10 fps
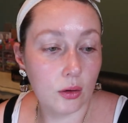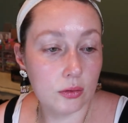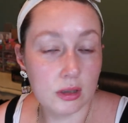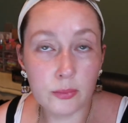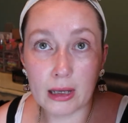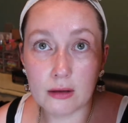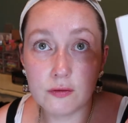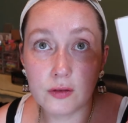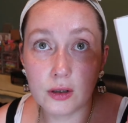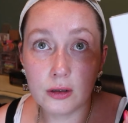Eau de
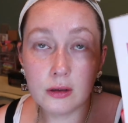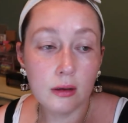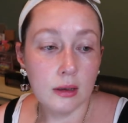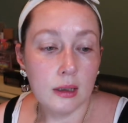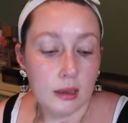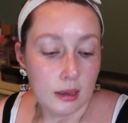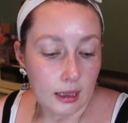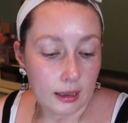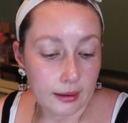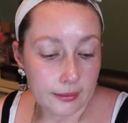Parfum.
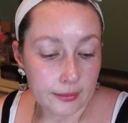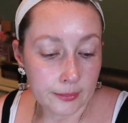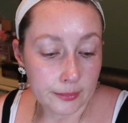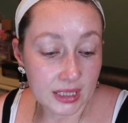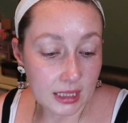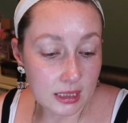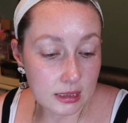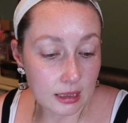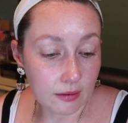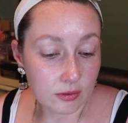Um,
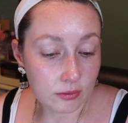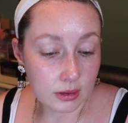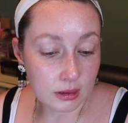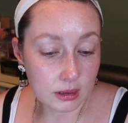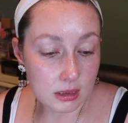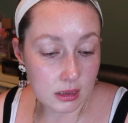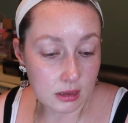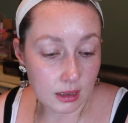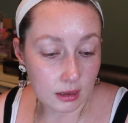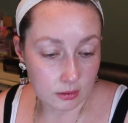because everyone is
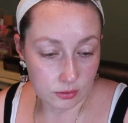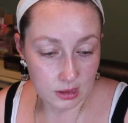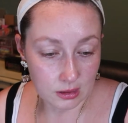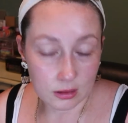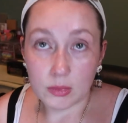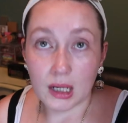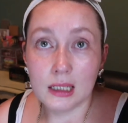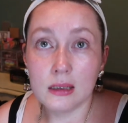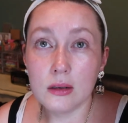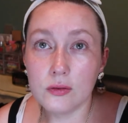like losing their
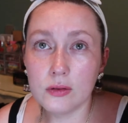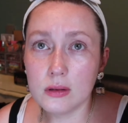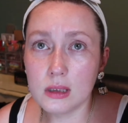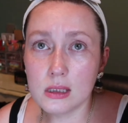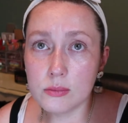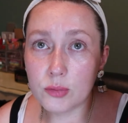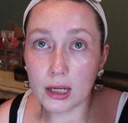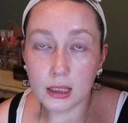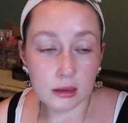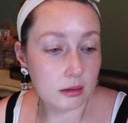mind over this
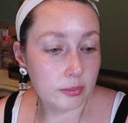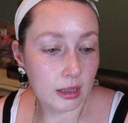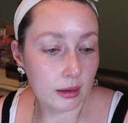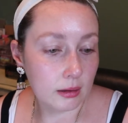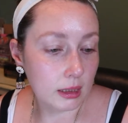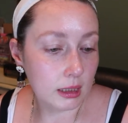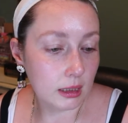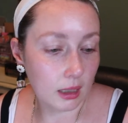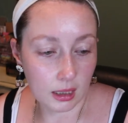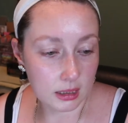brand
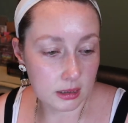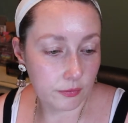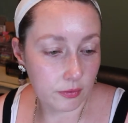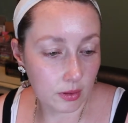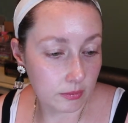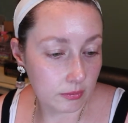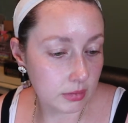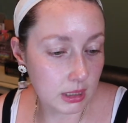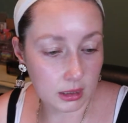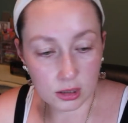apparently, I guess from
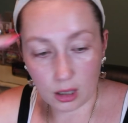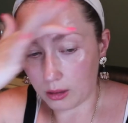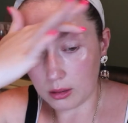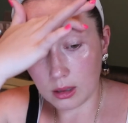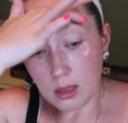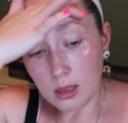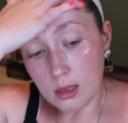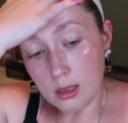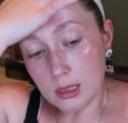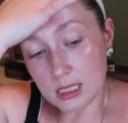TikTok.
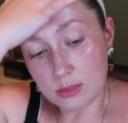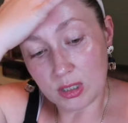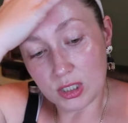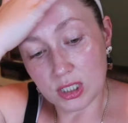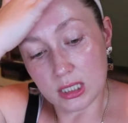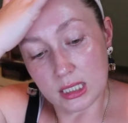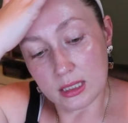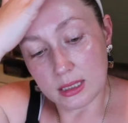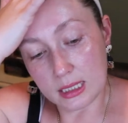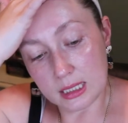
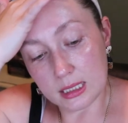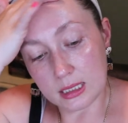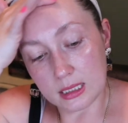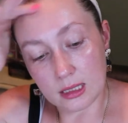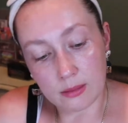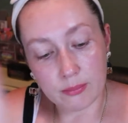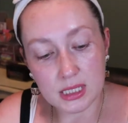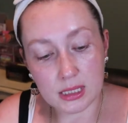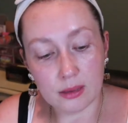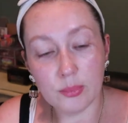Especially the
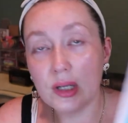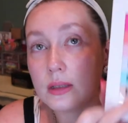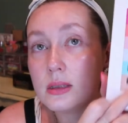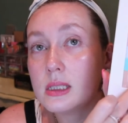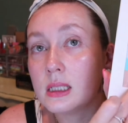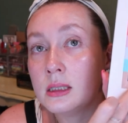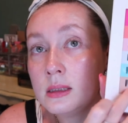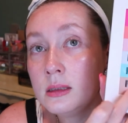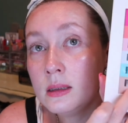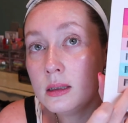missing
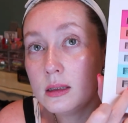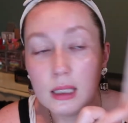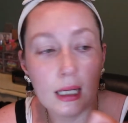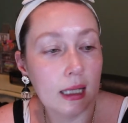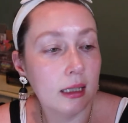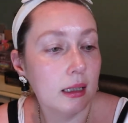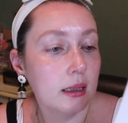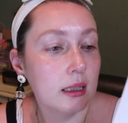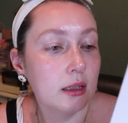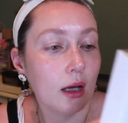person and
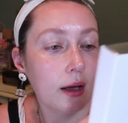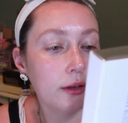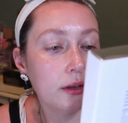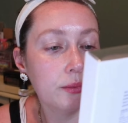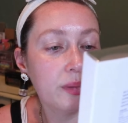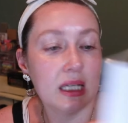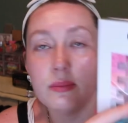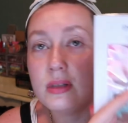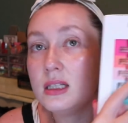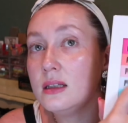the not your
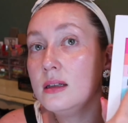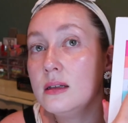baby